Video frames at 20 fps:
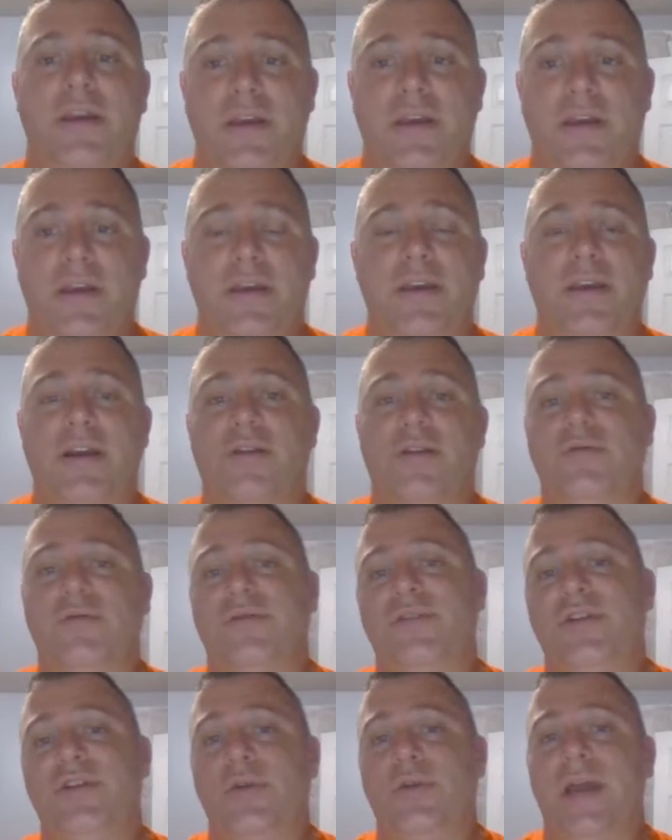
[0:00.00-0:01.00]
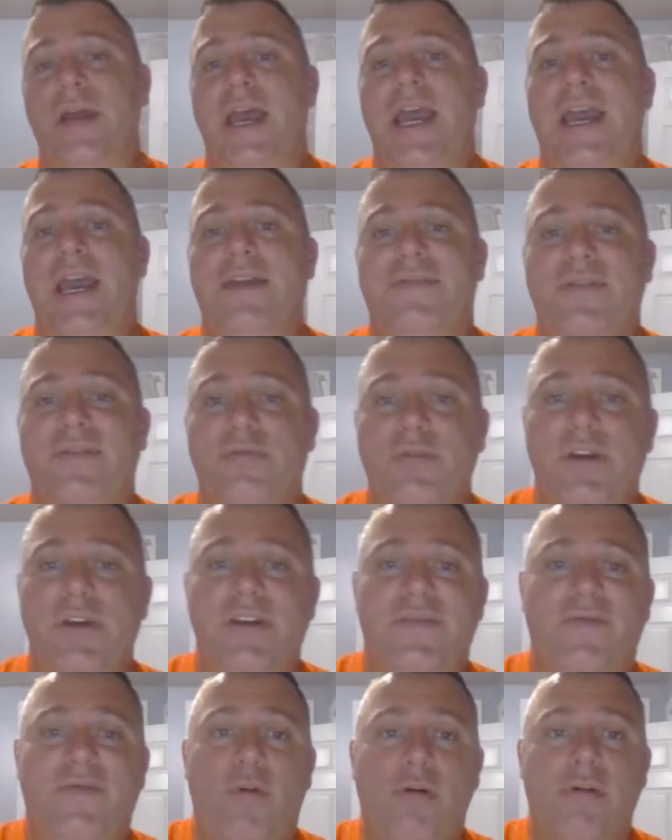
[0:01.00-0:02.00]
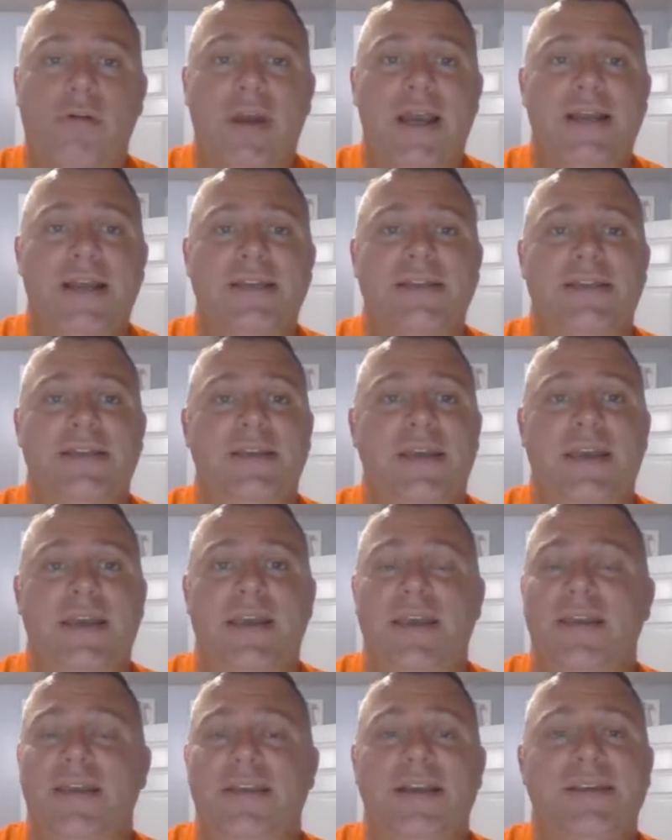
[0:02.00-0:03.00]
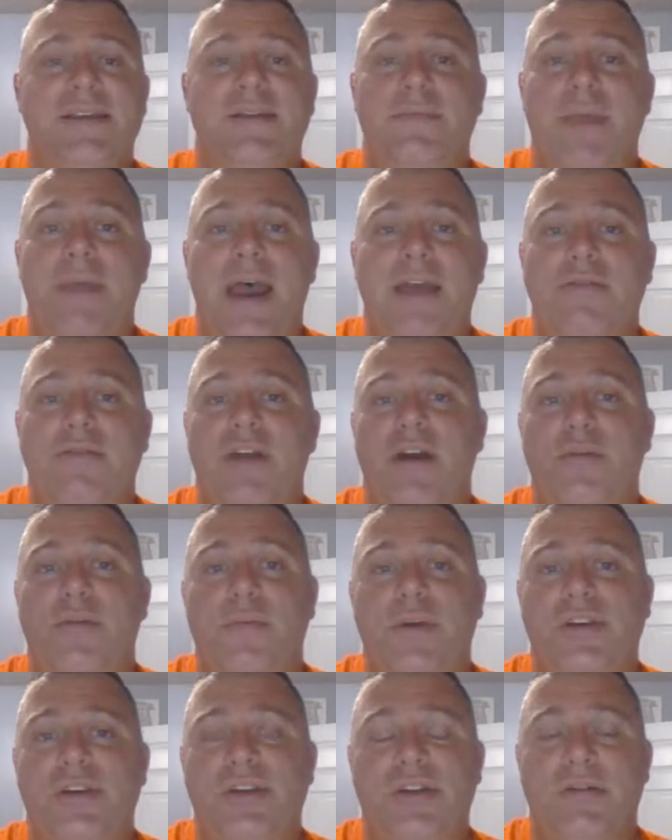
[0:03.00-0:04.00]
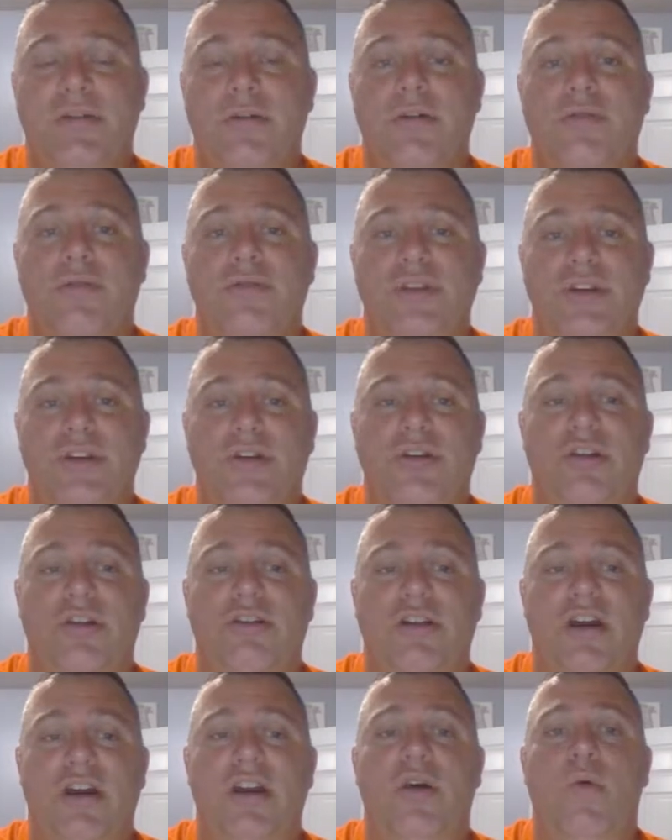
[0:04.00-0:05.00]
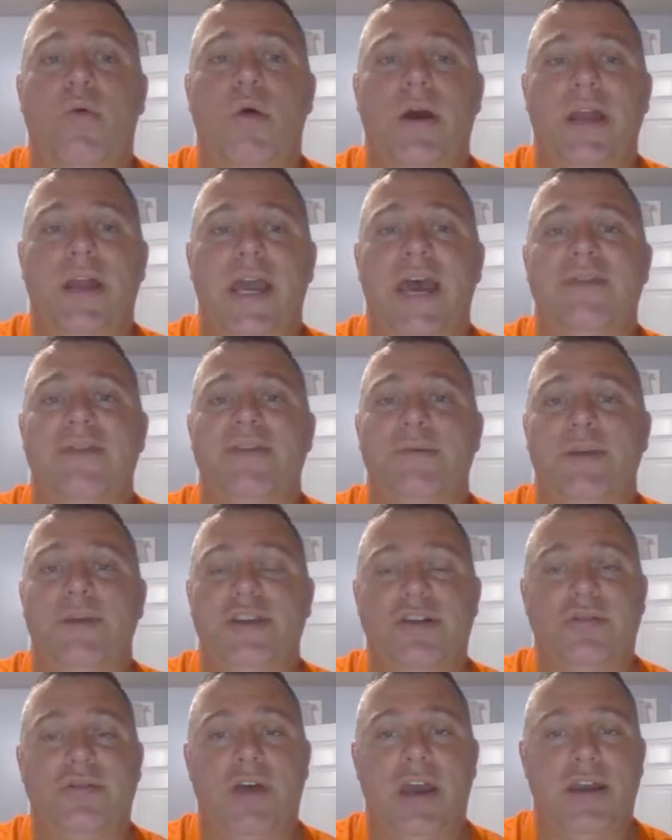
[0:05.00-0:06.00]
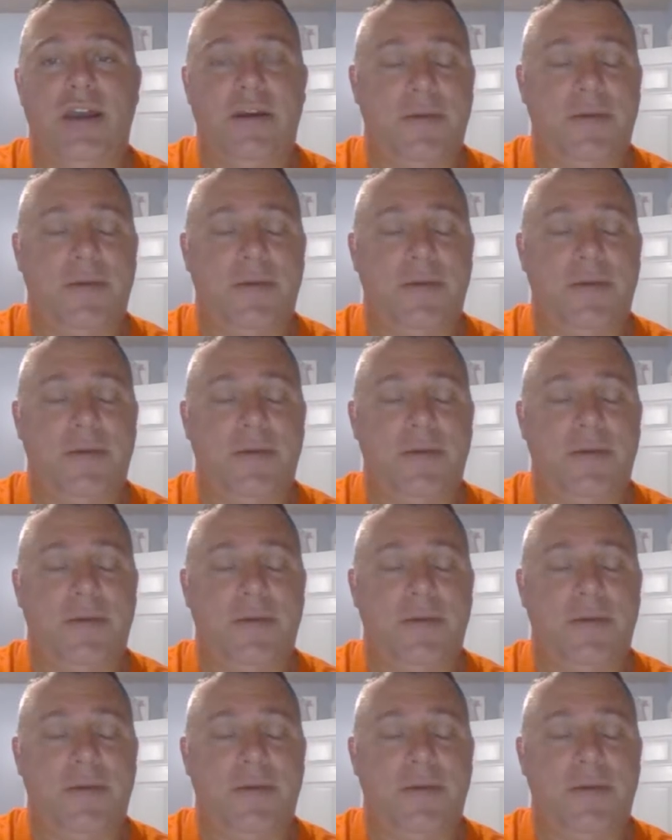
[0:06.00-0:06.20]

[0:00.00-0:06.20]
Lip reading: 2.5, 3, 4x, it doesn't matter how much they're owned. You're going to want to have them in your lineup.